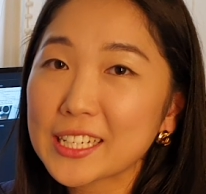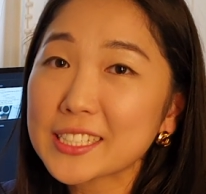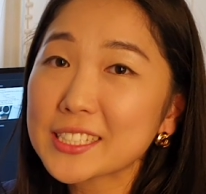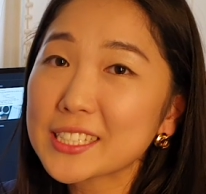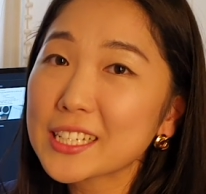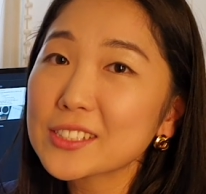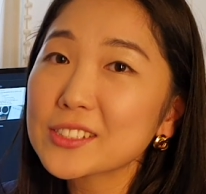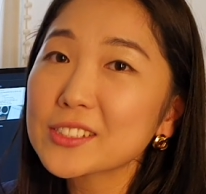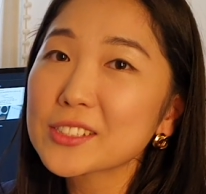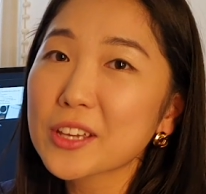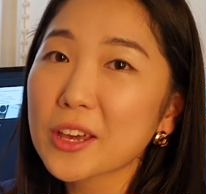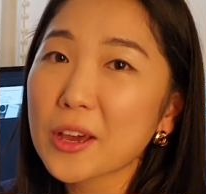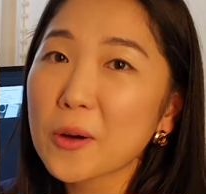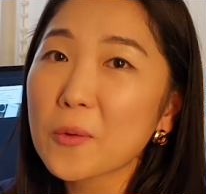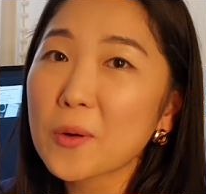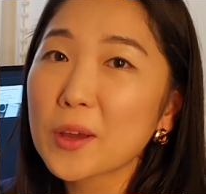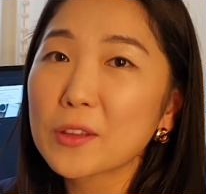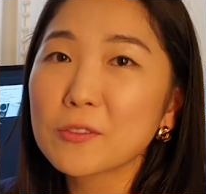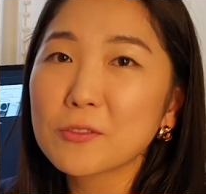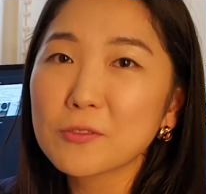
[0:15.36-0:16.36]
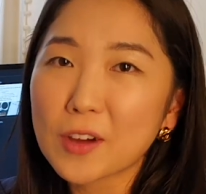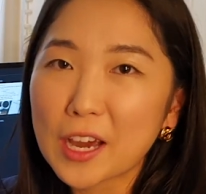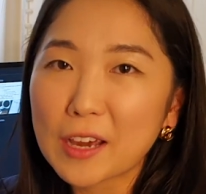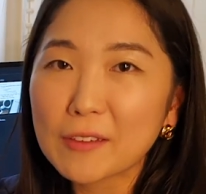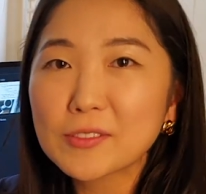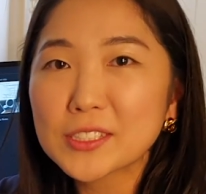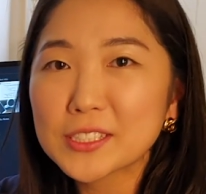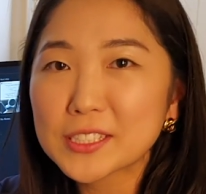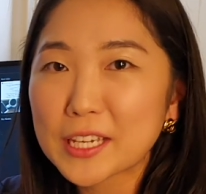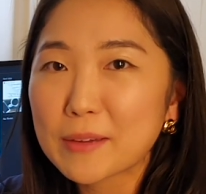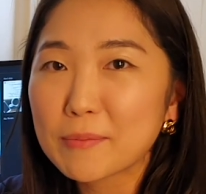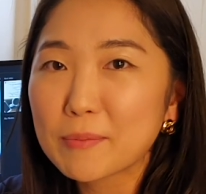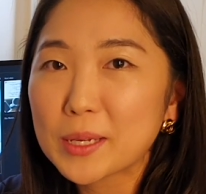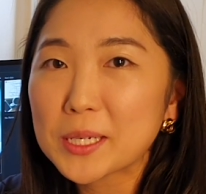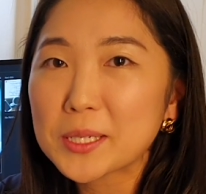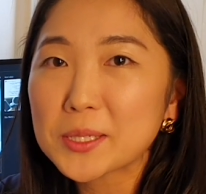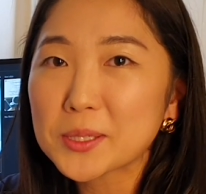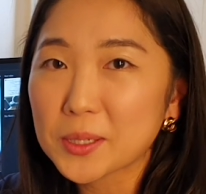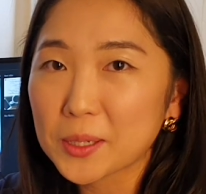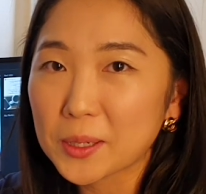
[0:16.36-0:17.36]
tend to go in 5 to 10
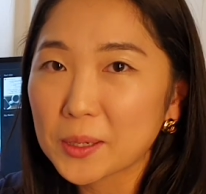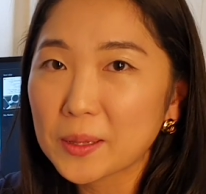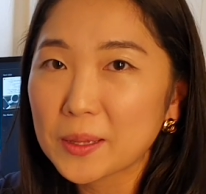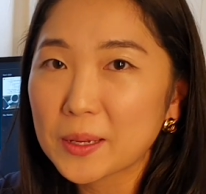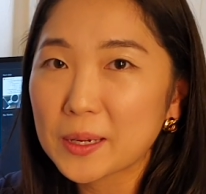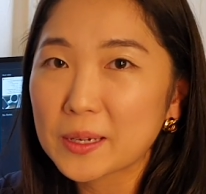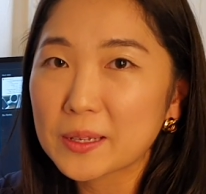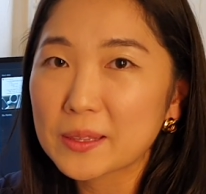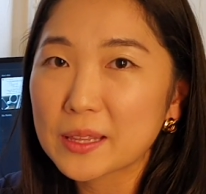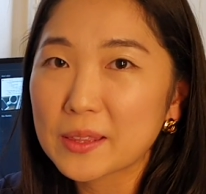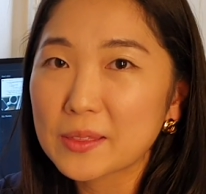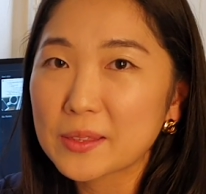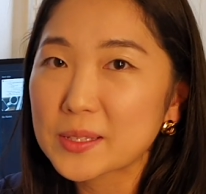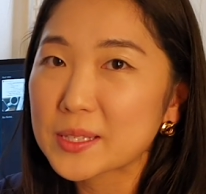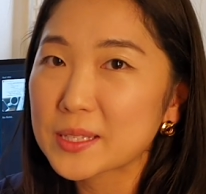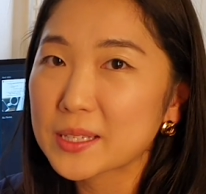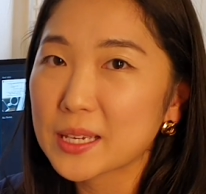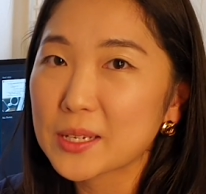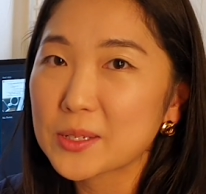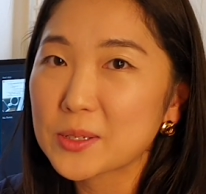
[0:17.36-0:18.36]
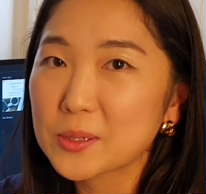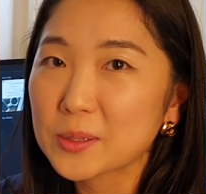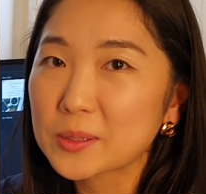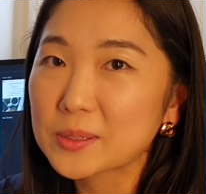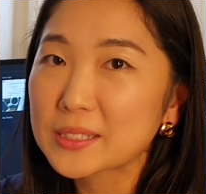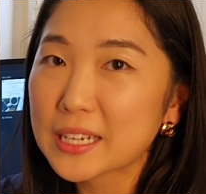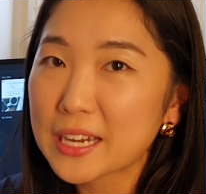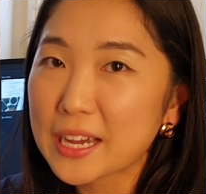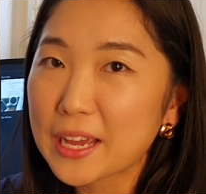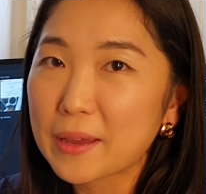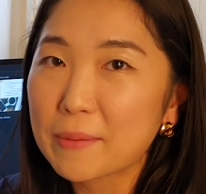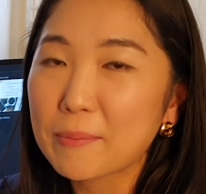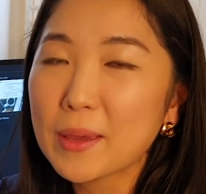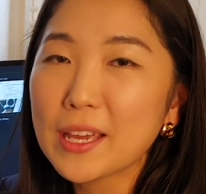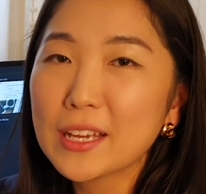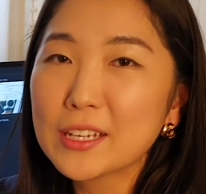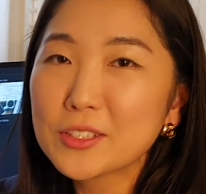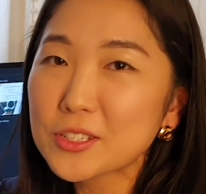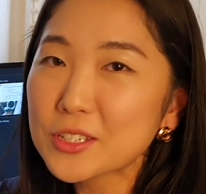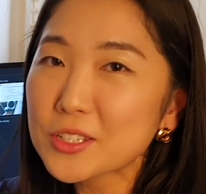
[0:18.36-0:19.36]
minutes earlier than the scheduled time
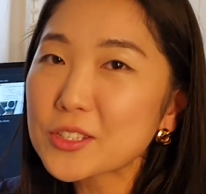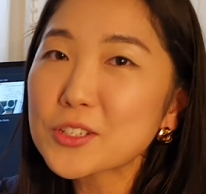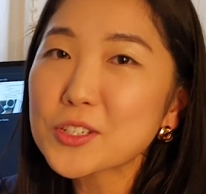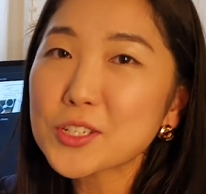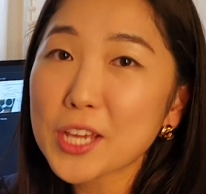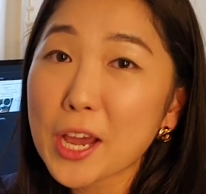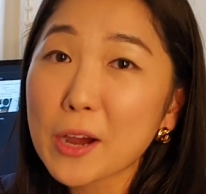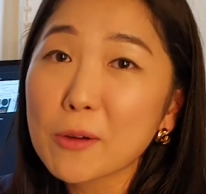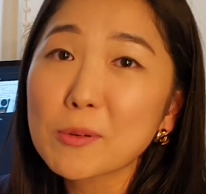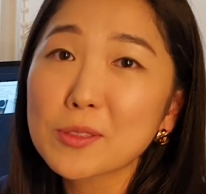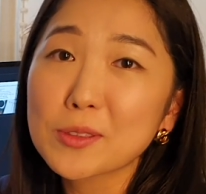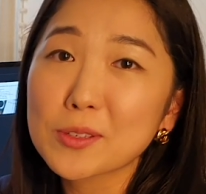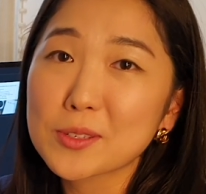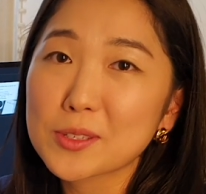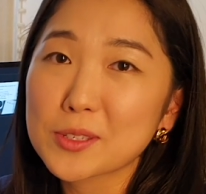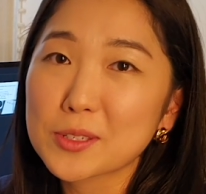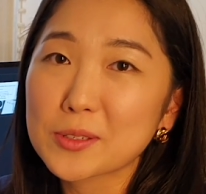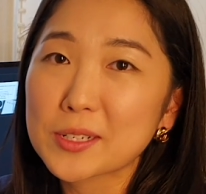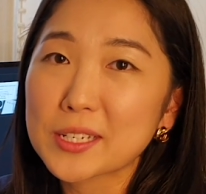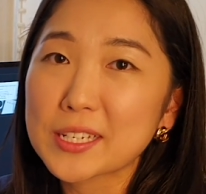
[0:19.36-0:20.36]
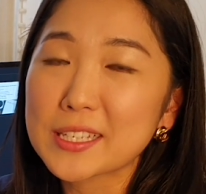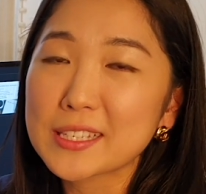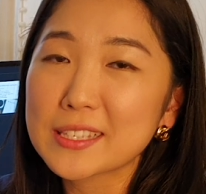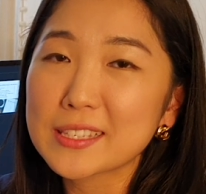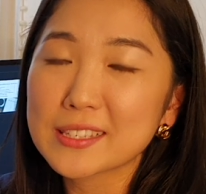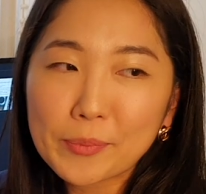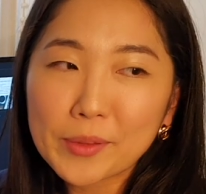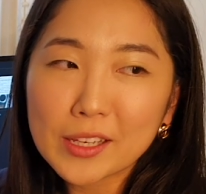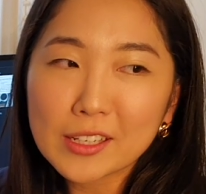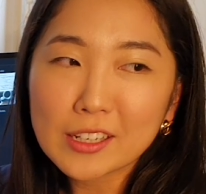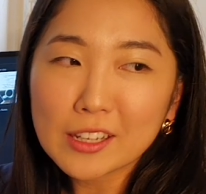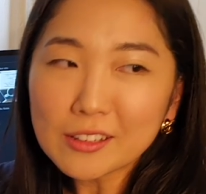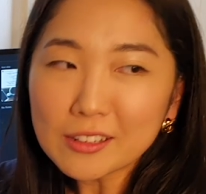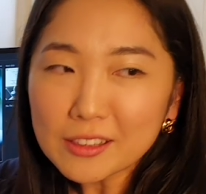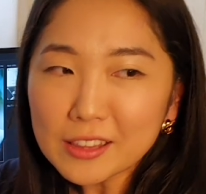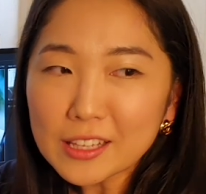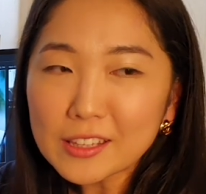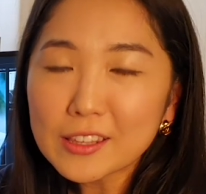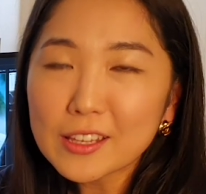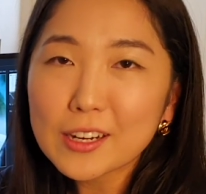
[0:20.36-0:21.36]
just to chat with the students. Another
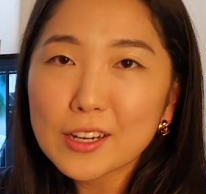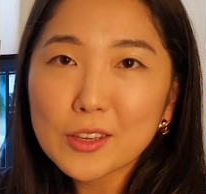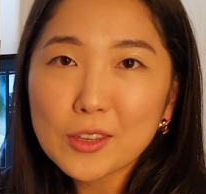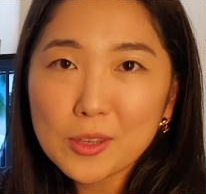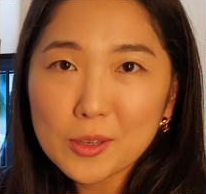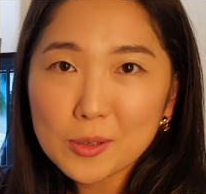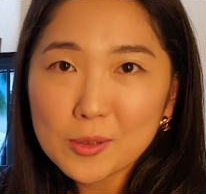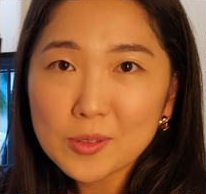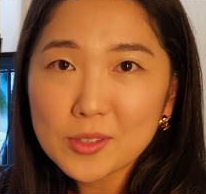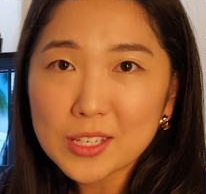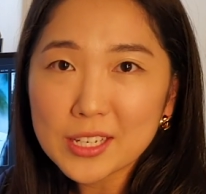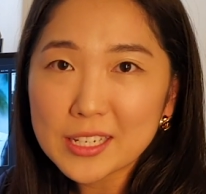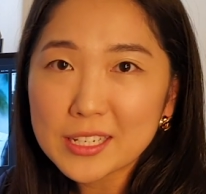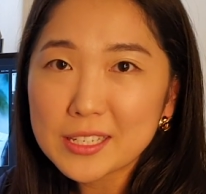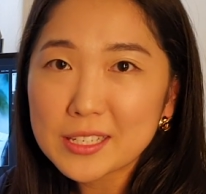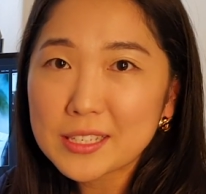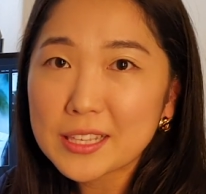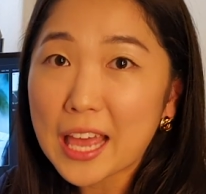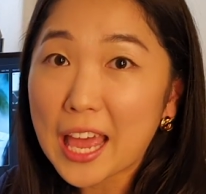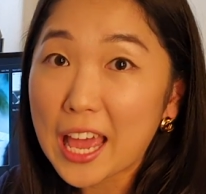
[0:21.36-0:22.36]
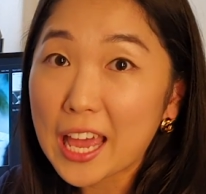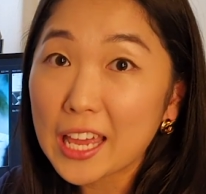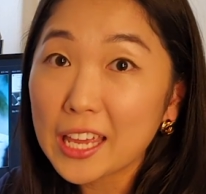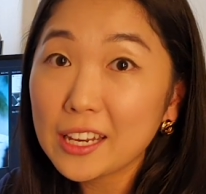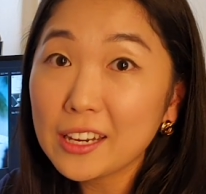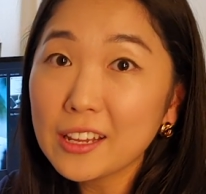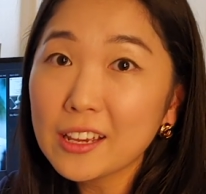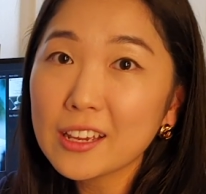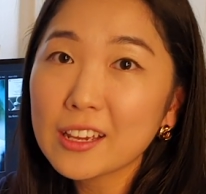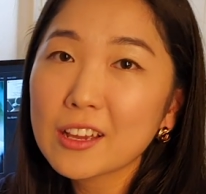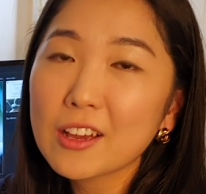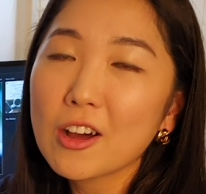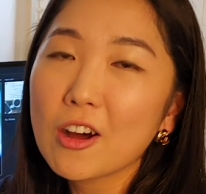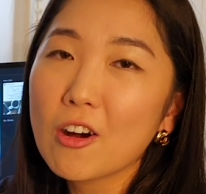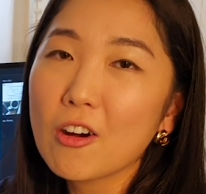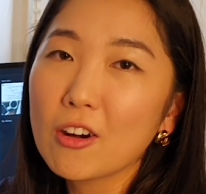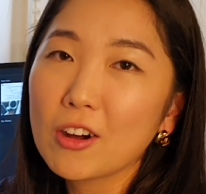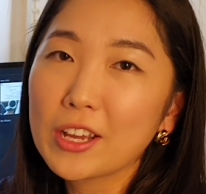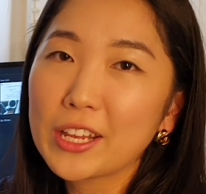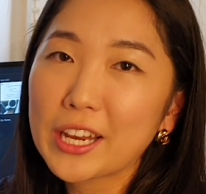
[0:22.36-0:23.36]
thing that I use is Ed
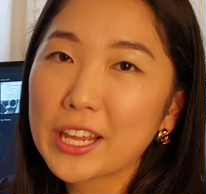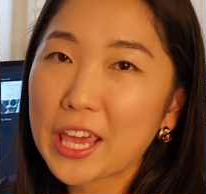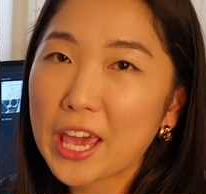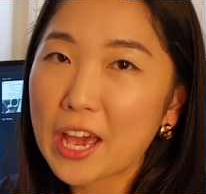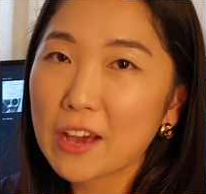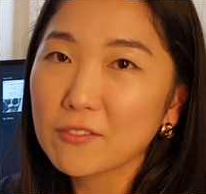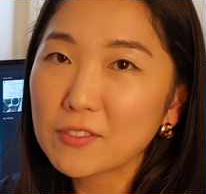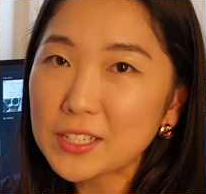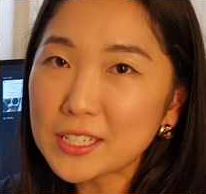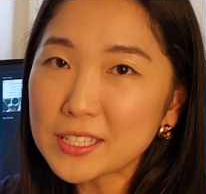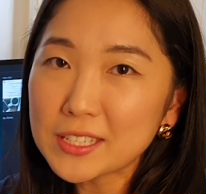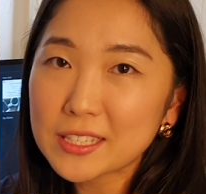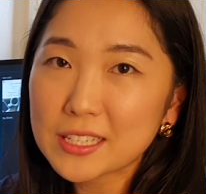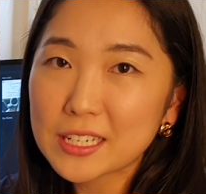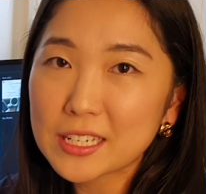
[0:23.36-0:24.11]
on Canvas,